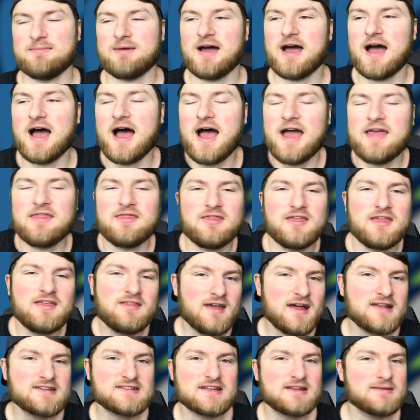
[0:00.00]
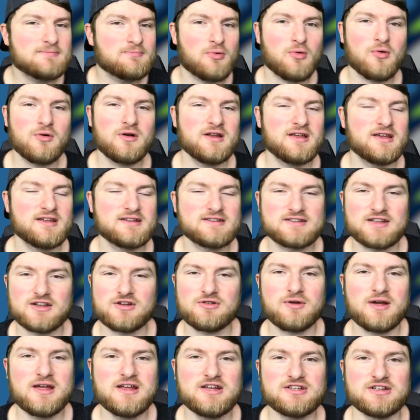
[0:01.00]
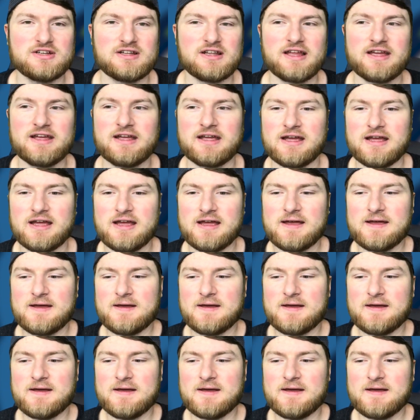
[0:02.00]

I think that's an important consideration. Like,